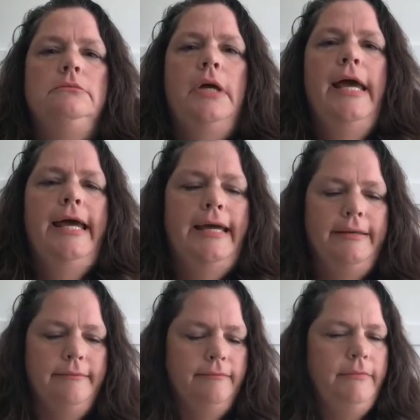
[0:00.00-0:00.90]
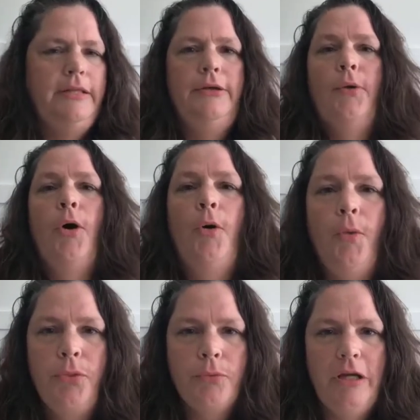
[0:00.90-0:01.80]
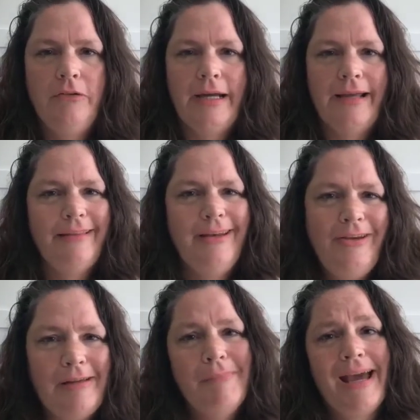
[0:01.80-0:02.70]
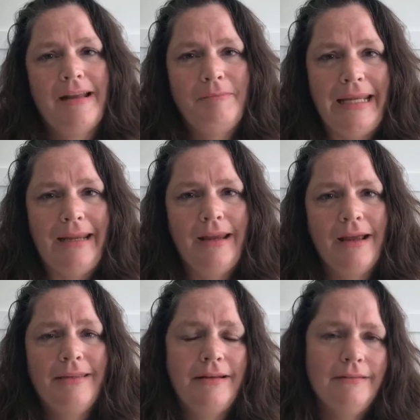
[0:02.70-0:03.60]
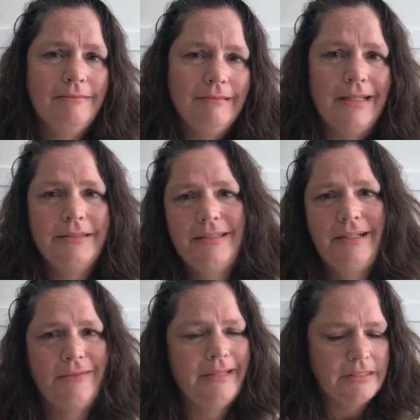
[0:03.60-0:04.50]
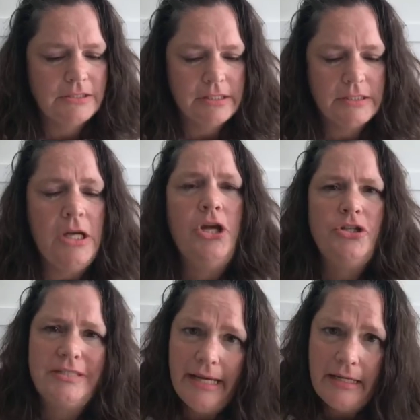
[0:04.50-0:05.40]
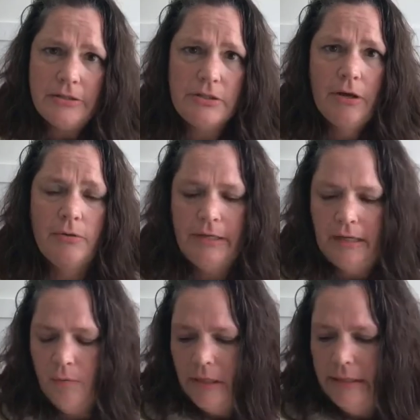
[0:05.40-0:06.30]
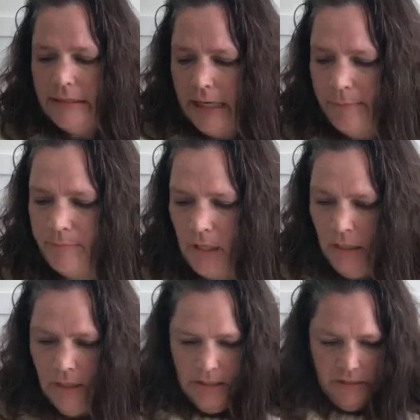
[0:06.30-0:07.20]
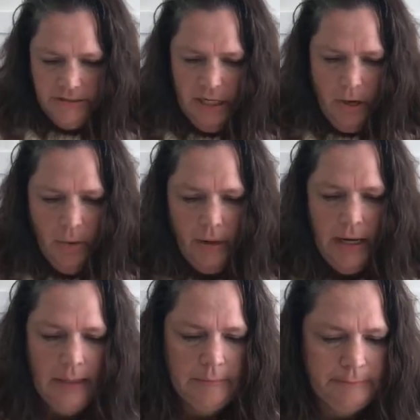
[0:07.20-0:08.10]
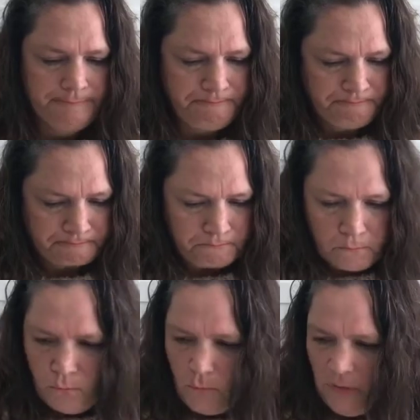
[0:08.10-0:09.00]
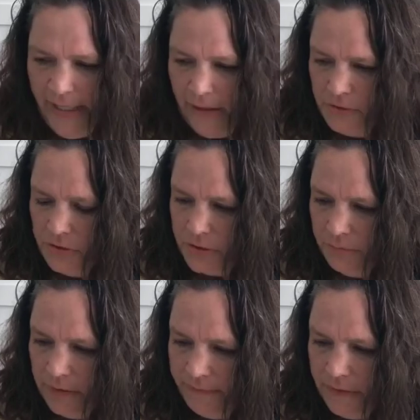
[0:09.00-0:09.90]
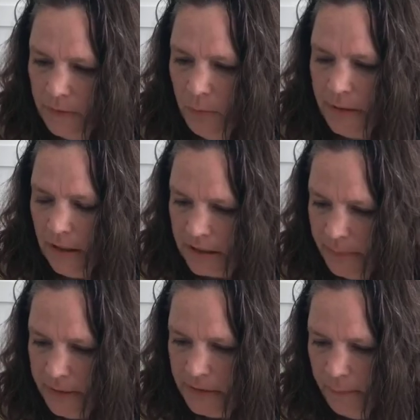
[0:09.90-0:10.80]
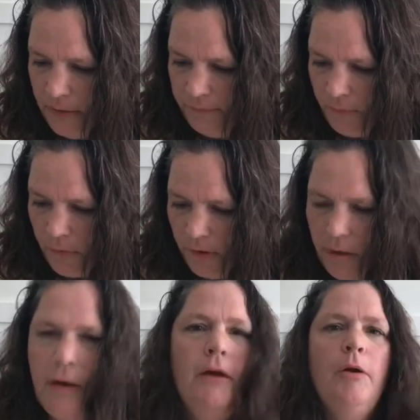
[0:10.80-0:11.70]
And then you owe $3,000 and then you get mad at me. And then, that's just take it slow. Take it 1 at a time. So, yeah, just to review, we talked about the W-4.